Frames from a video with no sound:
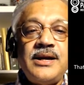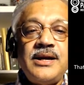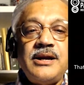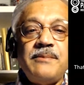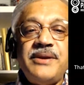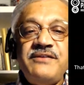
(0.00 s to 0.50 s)

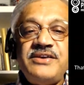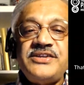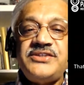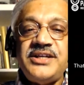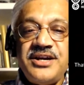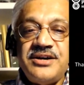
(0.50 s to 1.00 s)
Previous
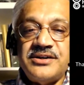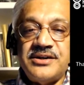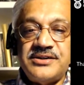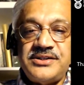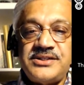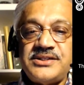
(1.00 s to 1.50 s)

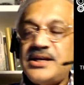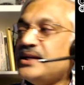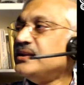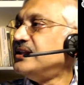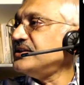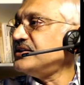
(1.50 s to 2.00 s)
years,
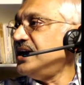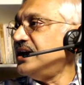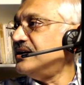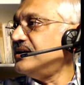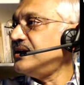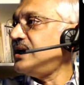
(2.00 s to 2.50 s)
this
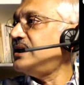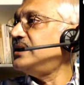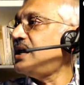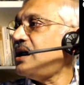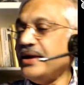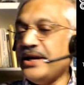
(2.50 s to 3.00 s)
year, the
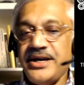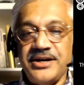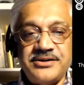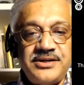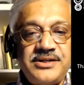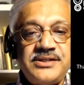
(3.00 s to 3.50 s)
coming
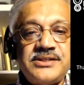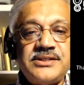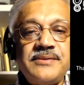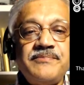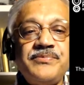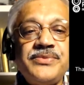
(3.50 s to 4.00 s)
years.
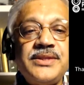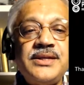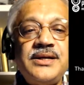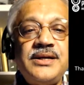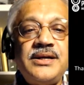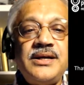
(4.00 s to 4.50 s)

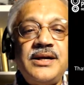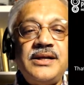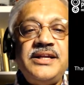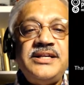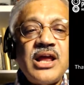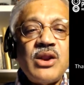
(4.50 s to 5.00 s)
These
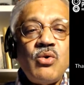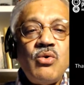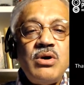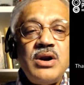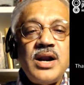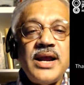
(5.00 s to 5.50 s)
are all
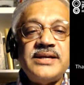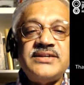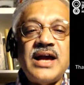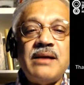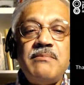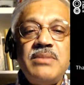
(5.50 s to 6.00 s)

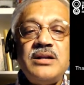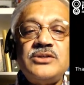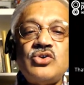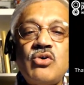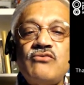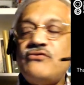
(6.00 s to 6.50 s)
examples
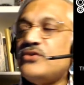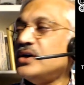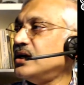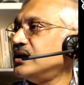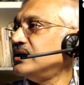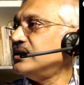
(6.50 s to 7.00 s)
of
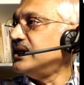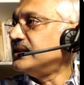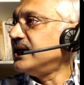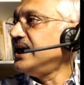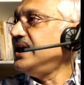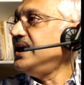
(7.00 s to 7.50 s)
the
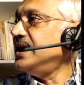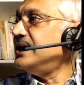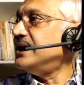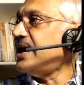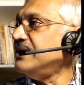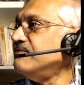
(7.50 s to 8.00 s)
three
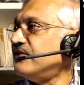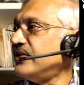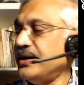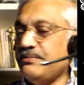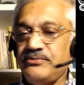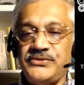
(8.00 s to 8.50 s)
time
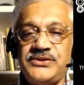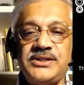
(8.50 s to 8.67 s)
frames.